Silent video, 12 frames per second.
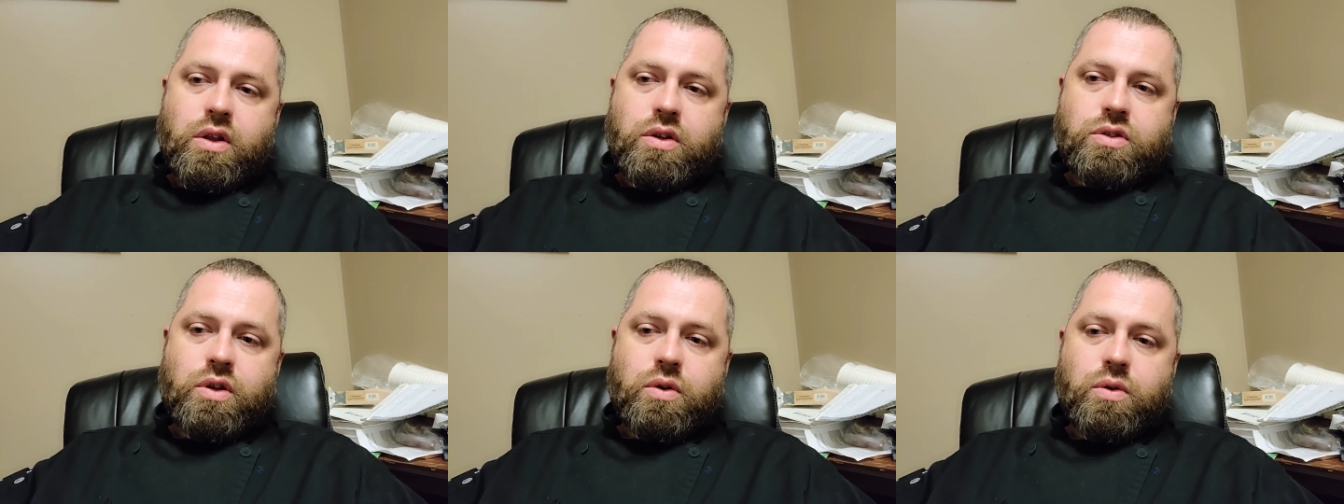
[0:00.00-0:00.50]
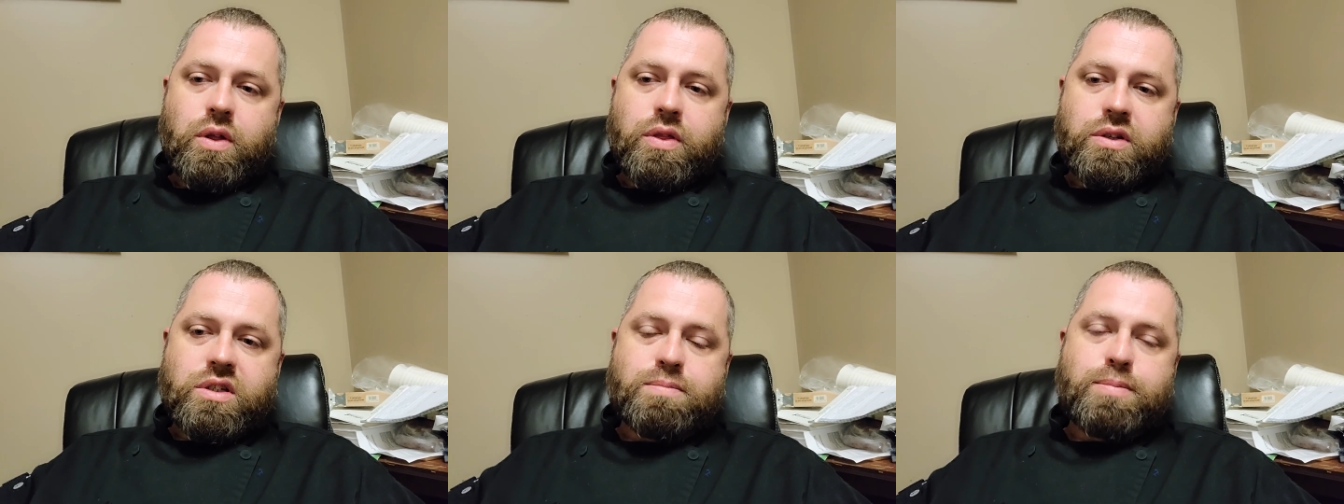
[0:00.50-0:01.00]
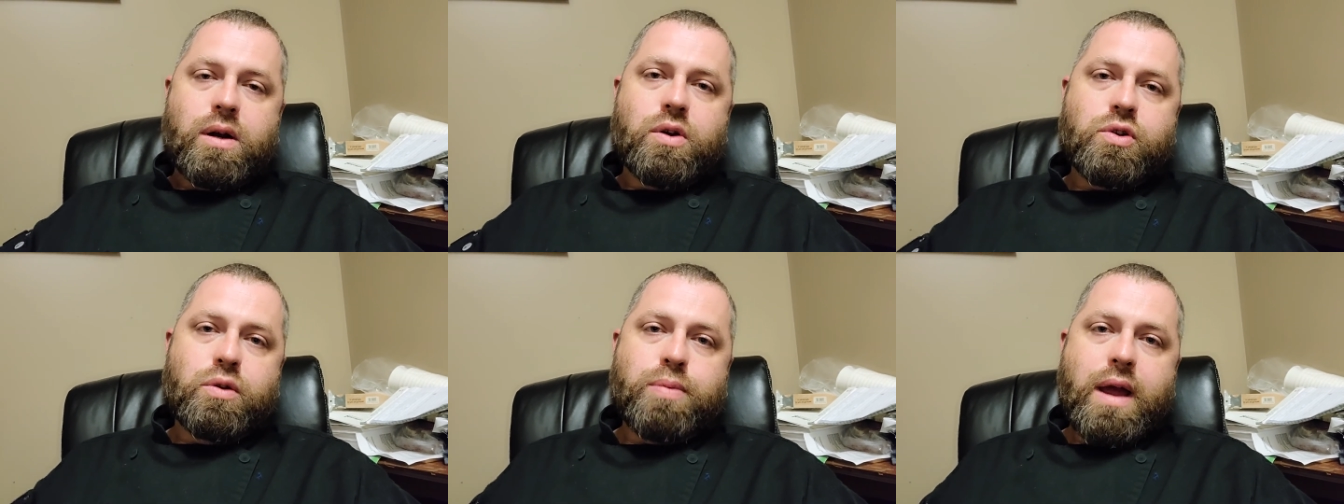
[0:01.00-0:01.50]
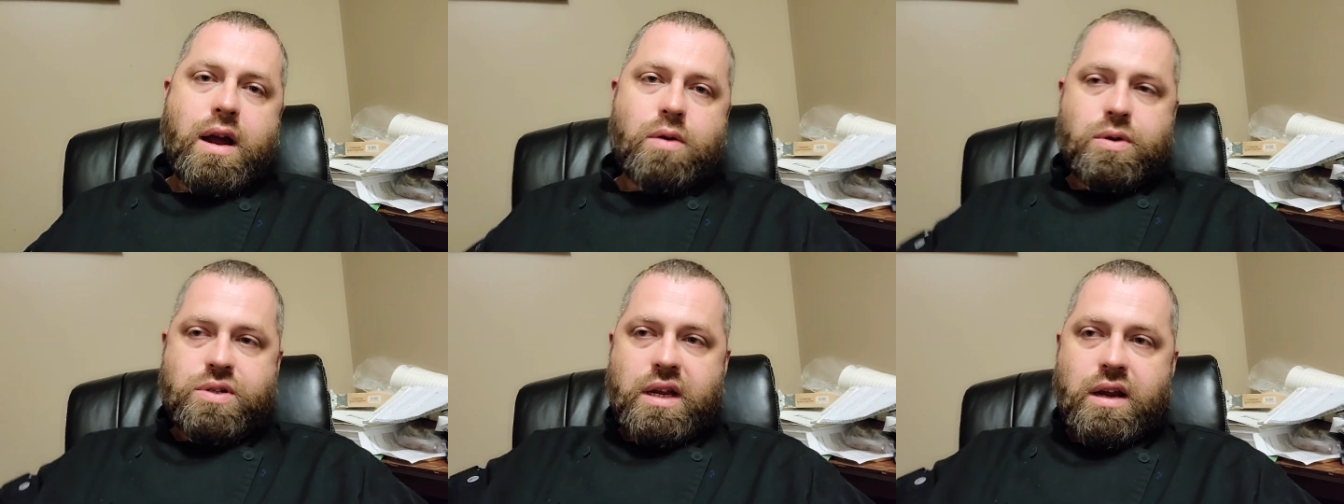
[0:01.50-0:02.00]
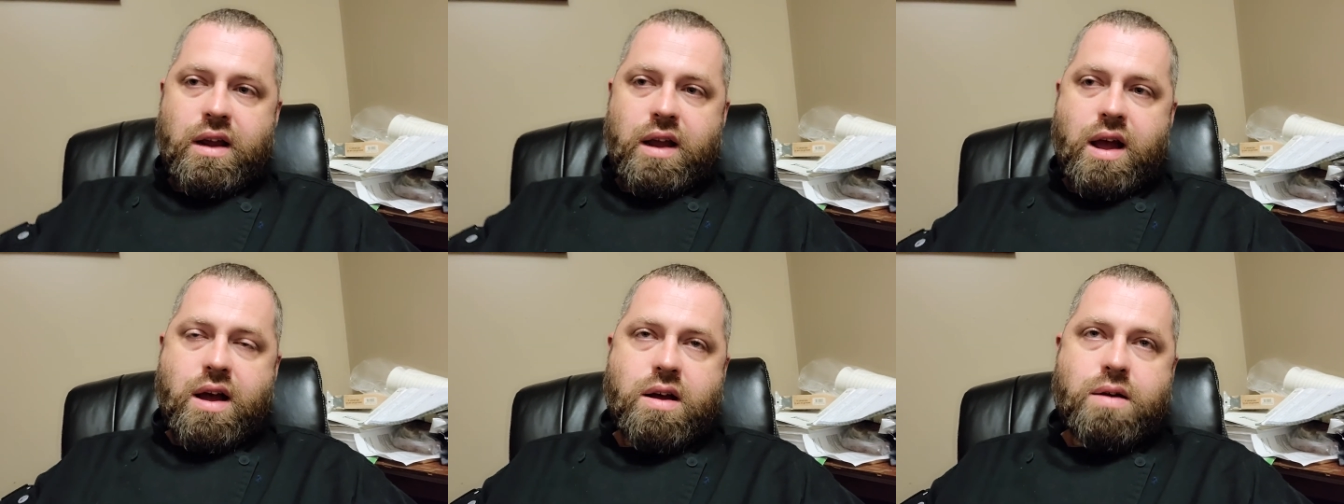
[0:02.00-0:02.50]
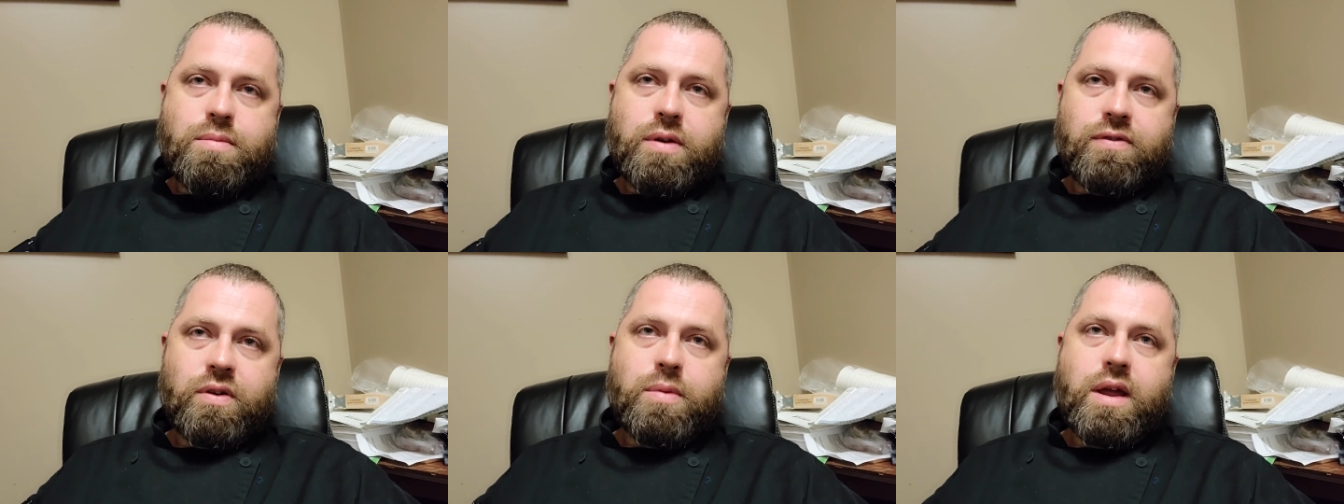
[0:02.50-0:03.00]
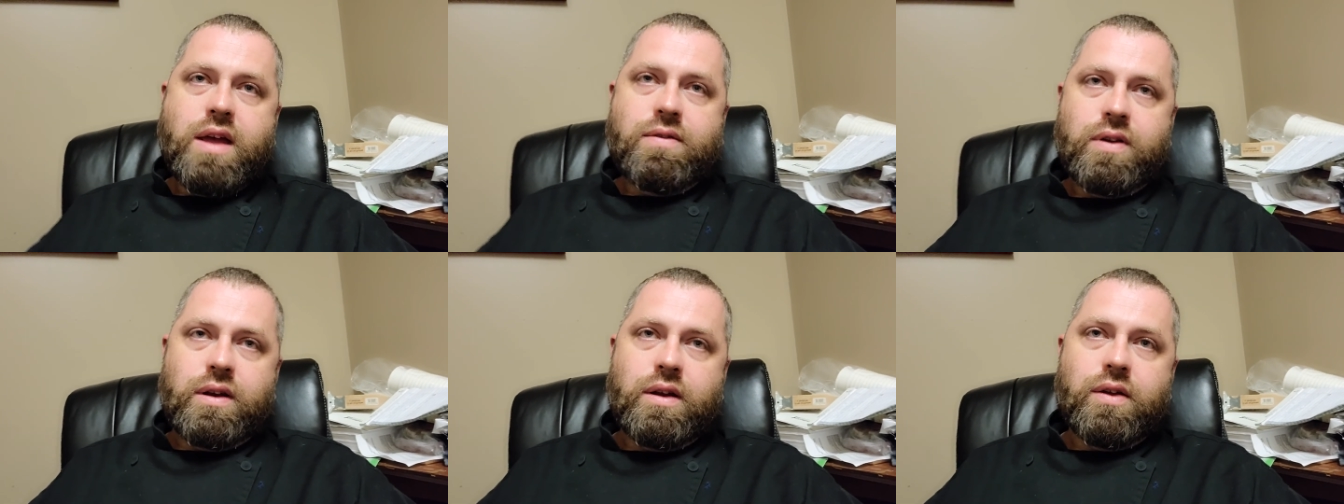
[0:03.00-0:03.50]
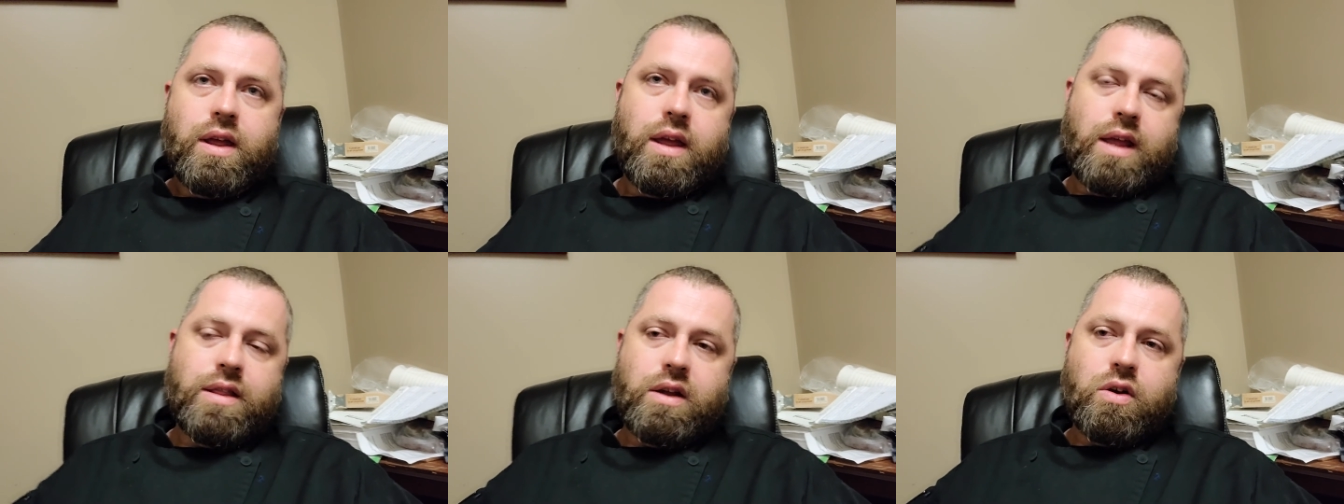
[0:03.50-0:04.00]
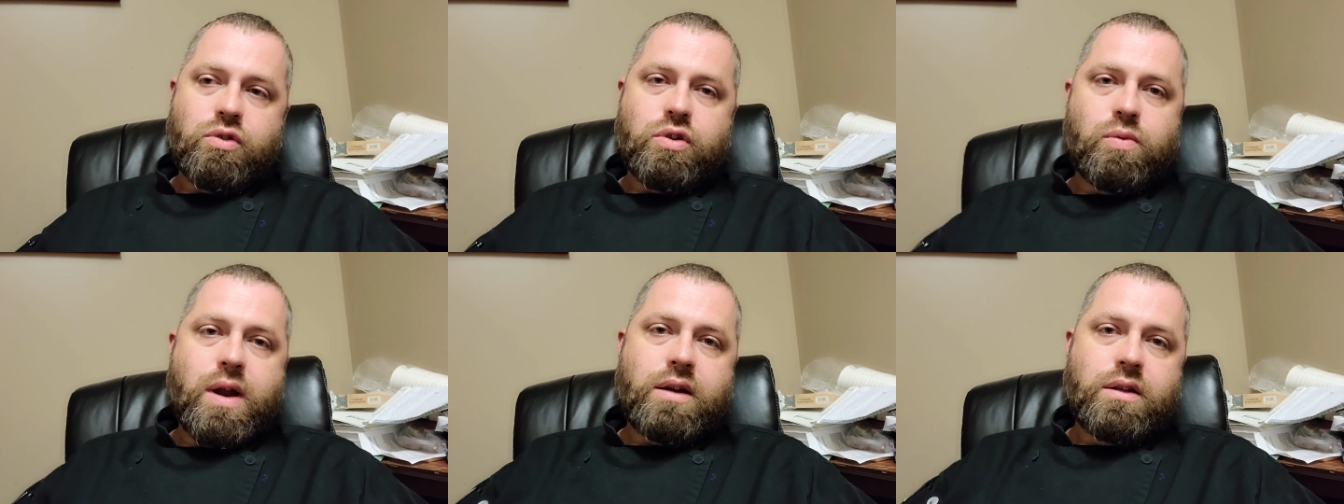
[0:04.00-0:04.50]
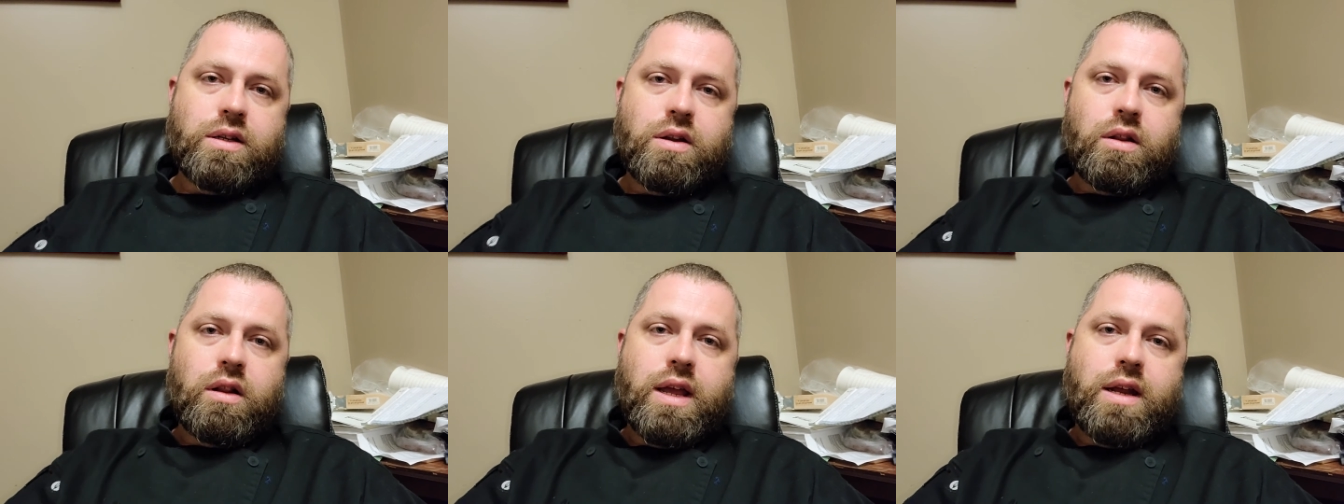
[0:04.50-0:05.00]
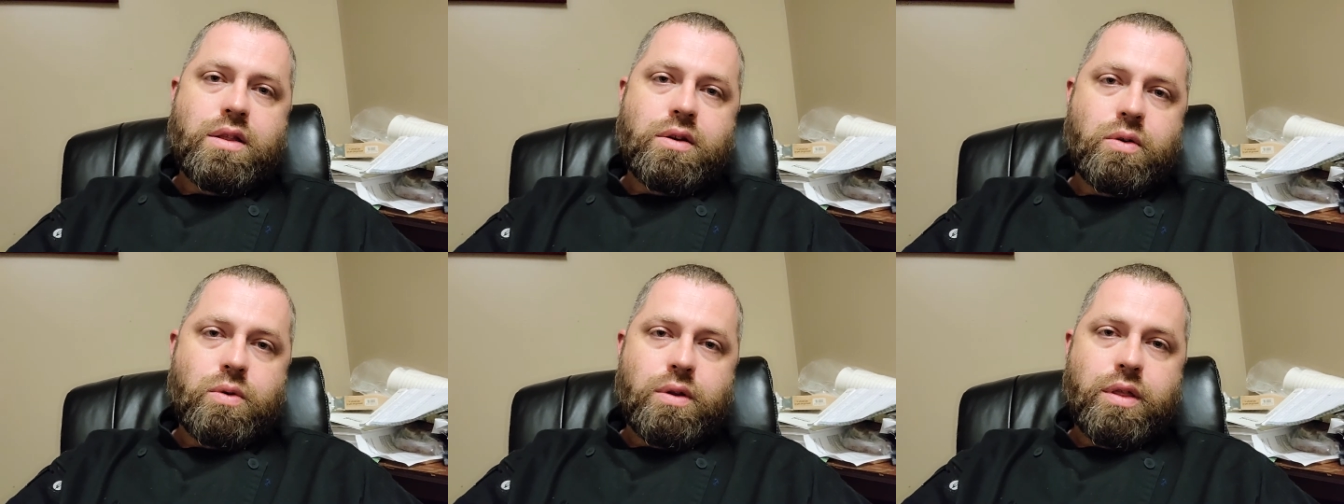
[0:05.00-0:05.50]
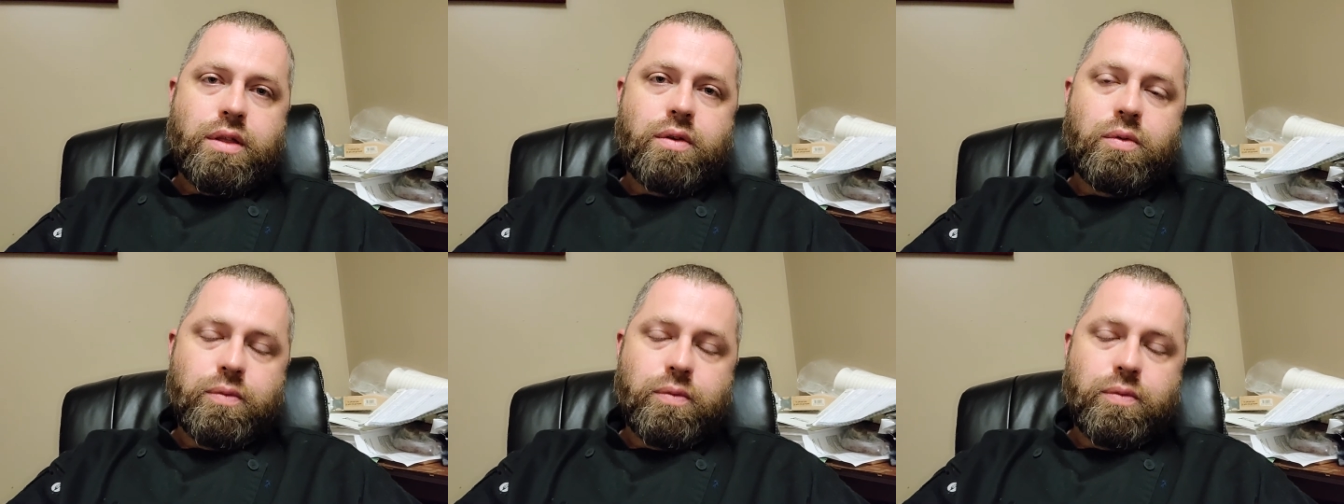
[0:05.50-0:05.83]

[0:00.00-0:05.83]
So the spiritual powers that come from heaven and they go directly to the land of the north,